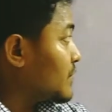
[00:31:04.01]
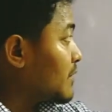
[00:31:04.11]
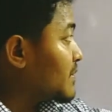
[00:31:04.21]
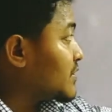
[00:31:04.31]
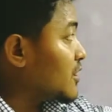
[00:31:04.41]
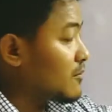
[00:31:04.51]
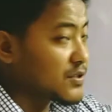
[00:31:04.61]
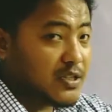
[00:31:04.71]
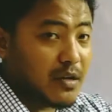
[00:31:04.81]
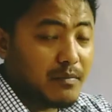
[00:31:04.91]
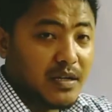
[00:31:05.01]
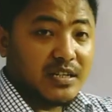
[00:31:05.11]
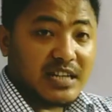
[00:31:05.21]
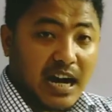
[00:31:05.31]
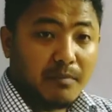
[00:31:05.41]
That means there will be some
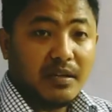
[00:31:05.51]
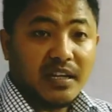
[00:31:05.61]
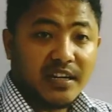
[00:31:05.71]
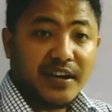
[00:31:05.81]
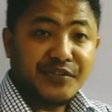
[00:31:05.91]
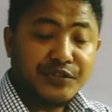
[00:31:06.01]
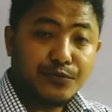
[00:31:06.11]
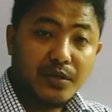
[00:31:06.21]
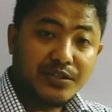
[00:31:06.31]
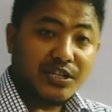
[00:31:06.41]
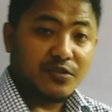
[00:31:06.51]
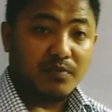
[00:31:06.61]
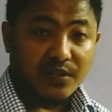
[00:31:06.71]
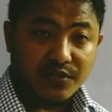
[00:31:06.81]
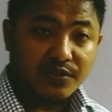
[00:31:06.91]
thermal energy will take
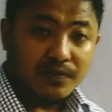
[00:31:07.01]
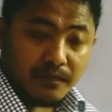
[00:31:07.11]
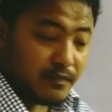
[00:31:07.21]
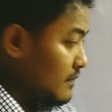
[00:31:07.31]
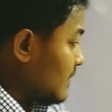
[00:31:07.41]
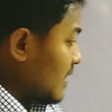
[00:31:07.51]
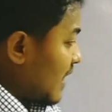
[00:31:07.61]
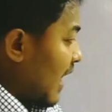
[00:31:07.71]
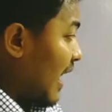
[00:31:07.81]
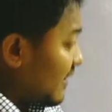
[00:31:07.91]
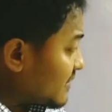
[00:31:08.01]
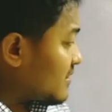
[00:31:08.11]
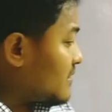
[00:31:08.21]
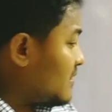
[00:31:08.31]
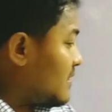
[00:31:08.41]
place. And
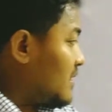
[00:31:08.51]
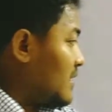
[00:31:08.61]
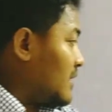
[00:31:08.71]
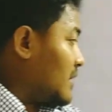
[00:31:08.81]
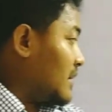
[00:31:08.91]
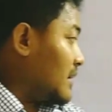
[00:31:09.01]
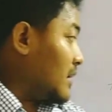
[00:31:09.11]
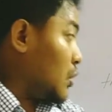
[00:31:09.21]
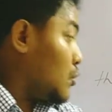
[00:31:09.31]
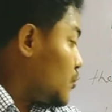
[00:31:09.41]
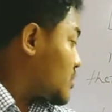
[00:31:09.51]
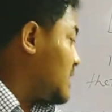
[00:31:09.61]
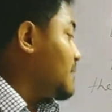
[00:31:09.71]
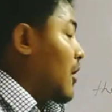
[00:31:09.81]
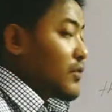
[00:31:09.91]

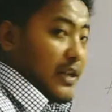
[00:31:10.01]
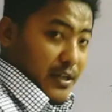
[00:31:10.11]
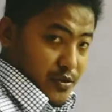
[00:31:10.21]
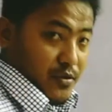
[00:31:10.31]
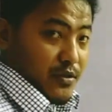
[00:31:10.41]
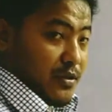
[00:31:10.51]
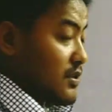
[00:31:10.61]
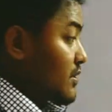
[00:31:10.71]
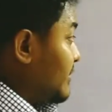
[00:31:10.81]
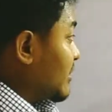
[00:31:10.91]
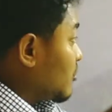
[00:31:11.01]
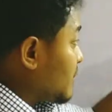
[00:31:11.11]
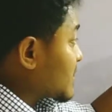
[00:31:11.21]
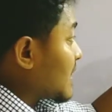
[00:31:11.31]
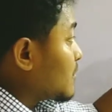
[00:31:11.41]
loosely bound electron, there will be
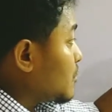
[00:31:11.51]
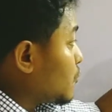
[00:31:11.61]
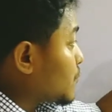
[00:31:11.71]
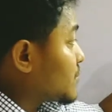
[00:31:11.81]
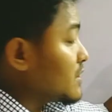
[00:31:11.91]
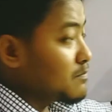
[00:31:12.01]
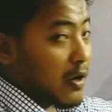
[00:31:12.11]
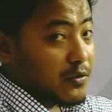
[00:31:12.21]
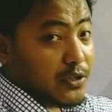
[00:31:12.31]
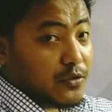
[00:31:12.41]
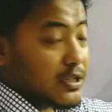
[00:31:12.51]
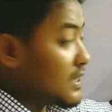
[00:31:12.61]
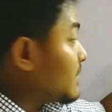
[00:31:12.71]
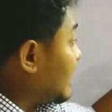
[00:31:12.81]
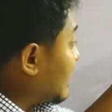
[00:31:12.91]
some loosely bound electron
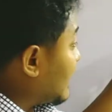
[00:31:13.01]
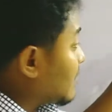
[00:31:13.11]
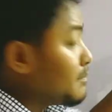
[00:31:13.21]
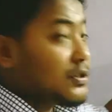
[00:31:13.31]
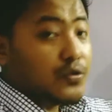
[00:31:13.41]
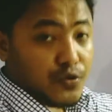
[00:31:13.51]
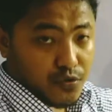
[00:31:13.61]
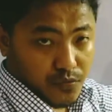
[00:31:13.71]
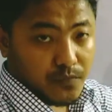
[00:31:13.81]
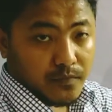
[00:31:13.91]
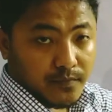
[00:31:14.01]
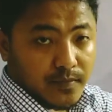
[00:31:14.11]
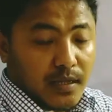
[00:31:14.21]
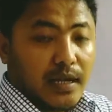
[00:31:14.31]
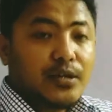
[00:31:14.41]
in A and B also,
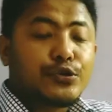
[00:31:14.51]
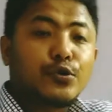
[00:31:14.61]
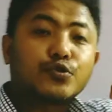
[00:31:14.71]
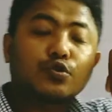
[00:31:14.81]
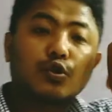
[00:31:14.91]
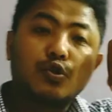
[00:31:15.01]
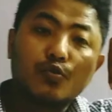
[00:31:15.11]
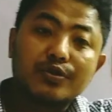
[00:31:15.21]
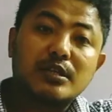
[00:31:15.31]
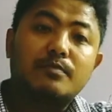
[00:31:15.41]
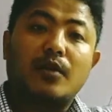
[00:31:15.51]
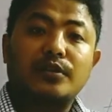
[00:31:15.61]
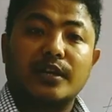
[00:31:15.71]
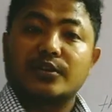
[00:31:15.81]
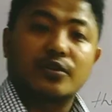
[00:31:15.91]
and those loosely bound
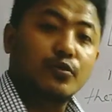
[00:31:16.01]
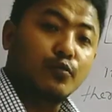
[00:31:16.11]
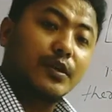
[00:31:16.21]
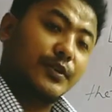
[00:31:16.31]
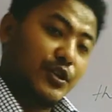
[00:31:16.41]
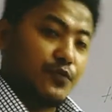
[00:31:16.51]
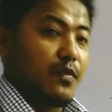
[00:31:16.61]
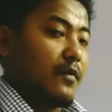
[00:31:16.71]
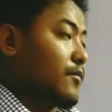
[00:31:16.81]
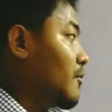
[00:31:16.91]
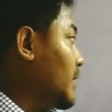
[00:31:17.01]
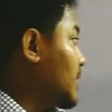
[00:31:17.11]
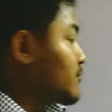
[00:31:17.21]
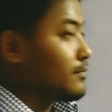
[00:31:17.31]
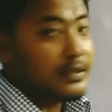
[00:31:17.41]
electron will transfer from A
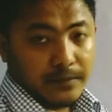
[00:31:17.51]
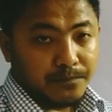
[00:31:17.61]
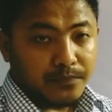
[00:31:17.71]
to B.